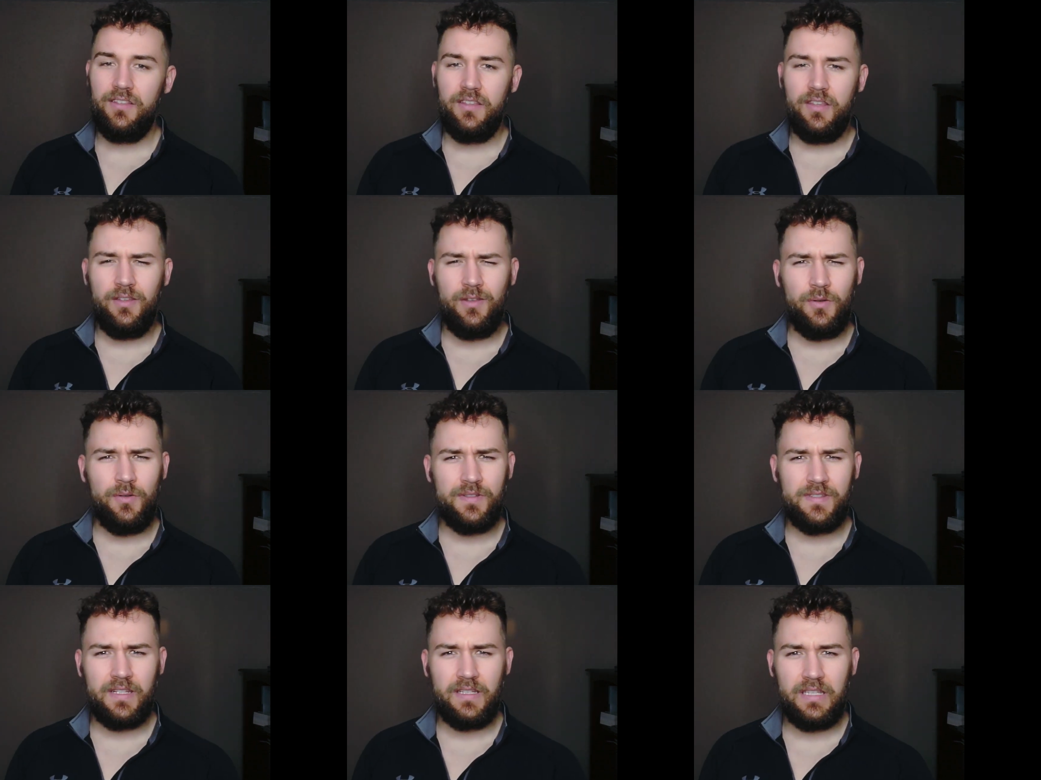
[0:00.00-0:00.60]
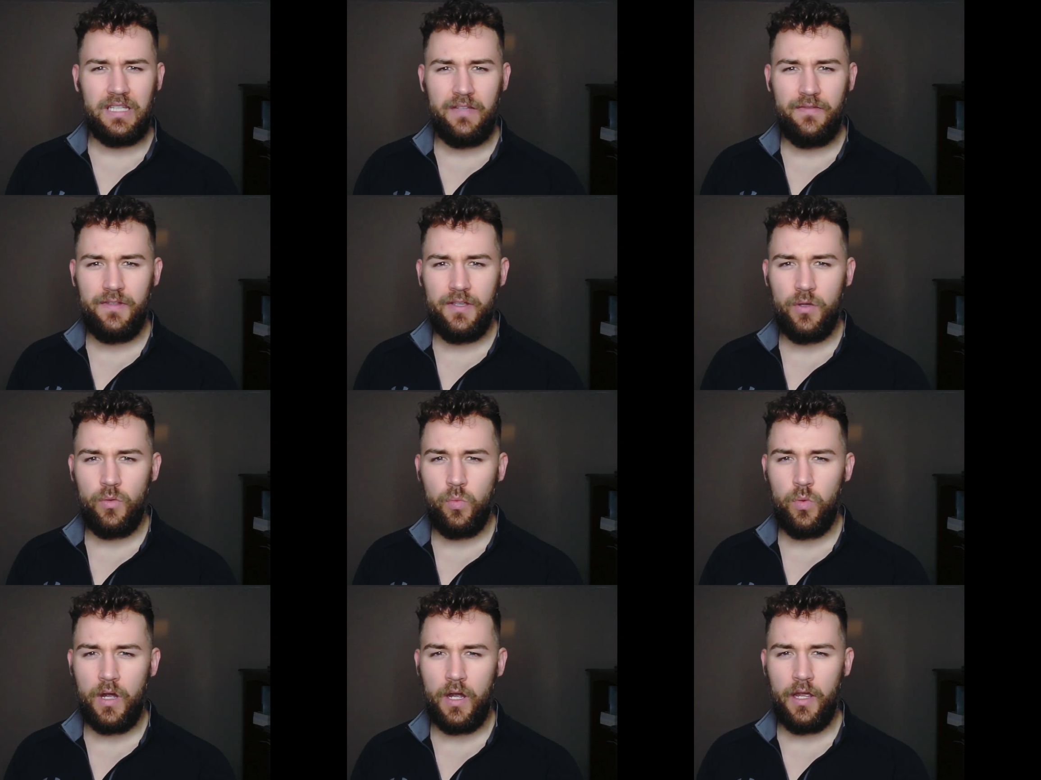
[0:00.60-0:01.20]
there was Olivia
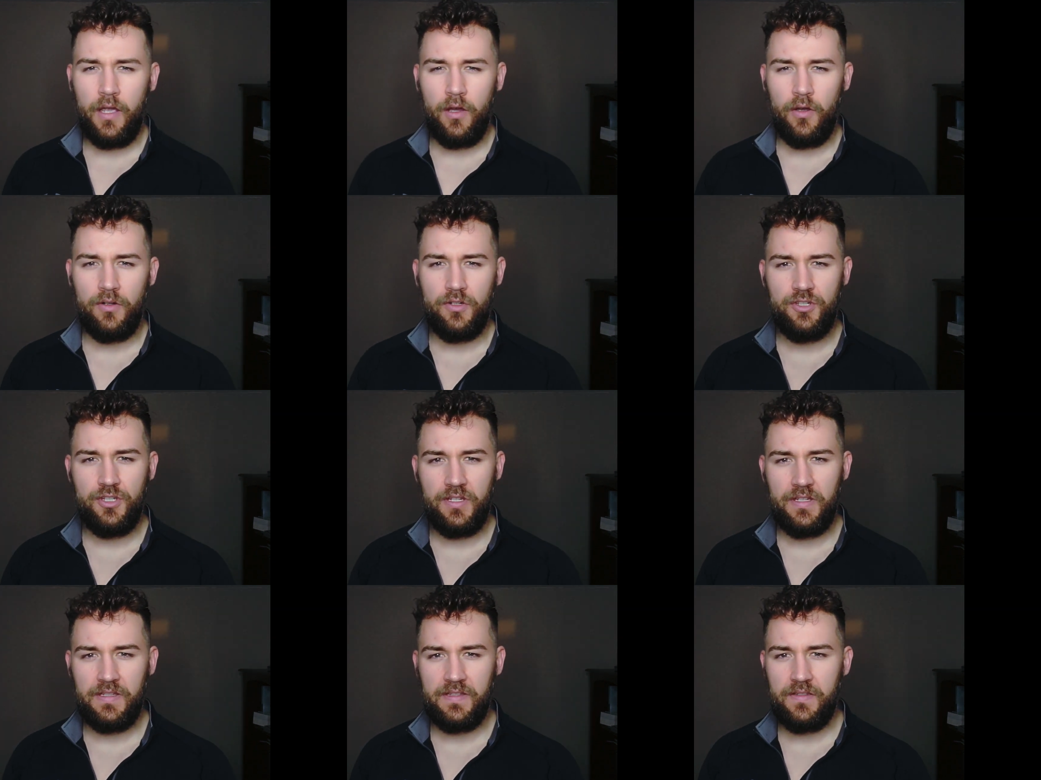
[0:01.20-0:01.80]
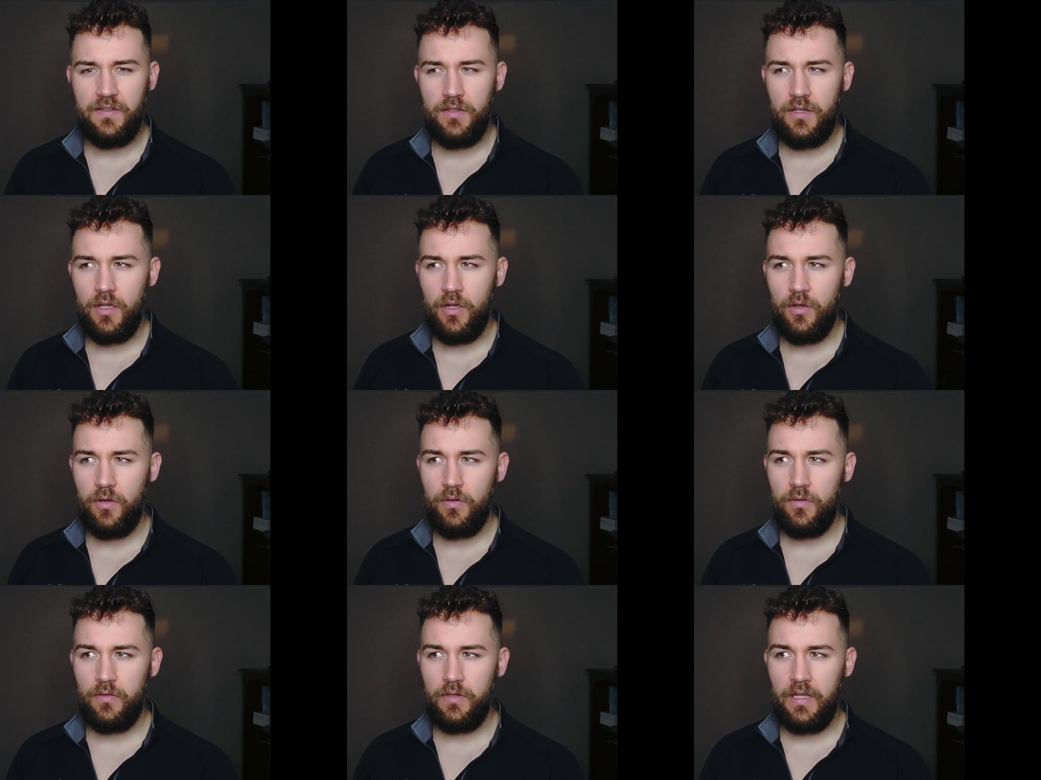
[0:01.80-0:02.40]
Wilde. She's
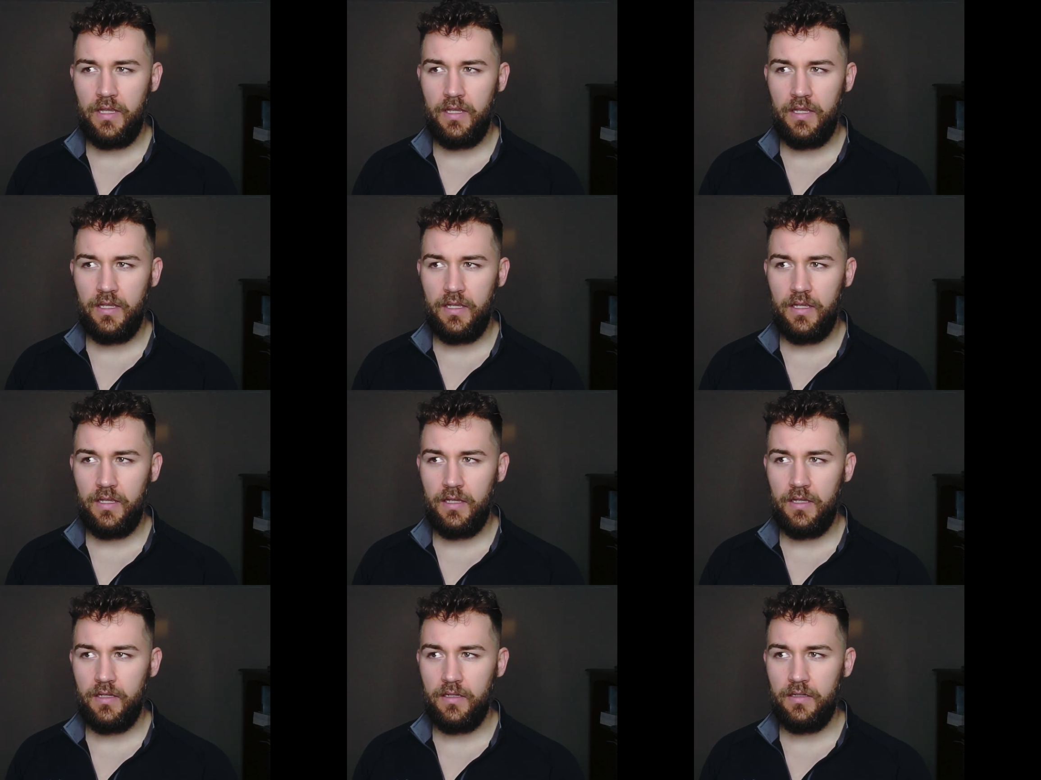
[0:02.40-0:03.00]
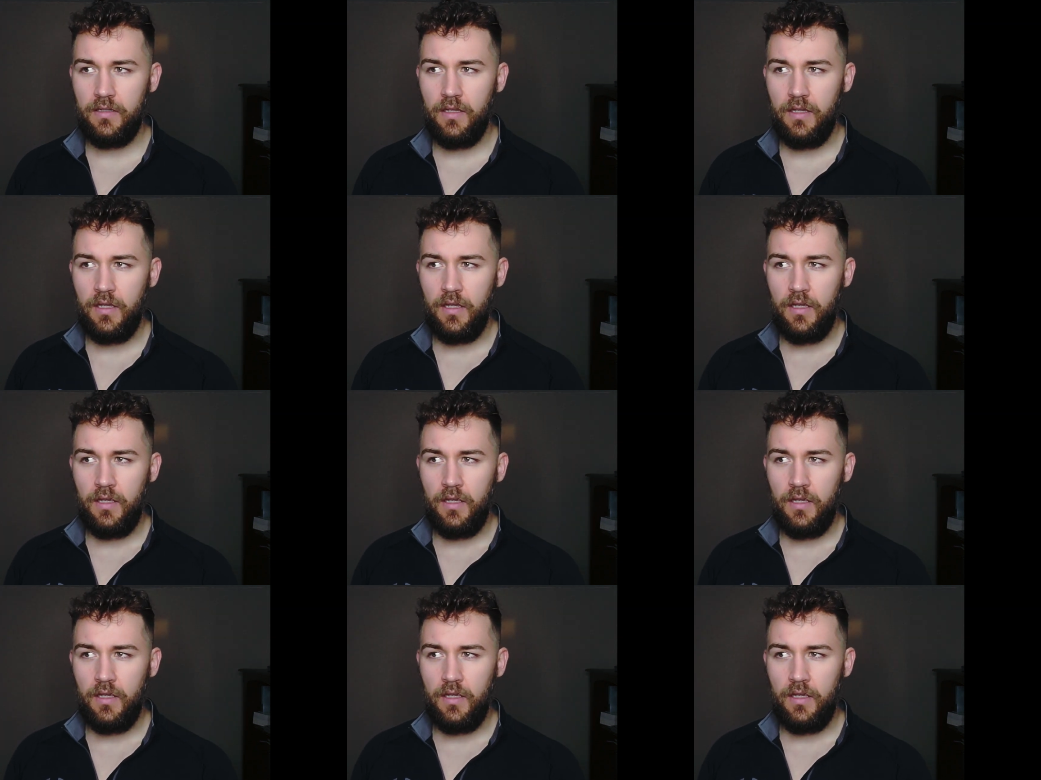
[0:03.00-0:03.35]
known in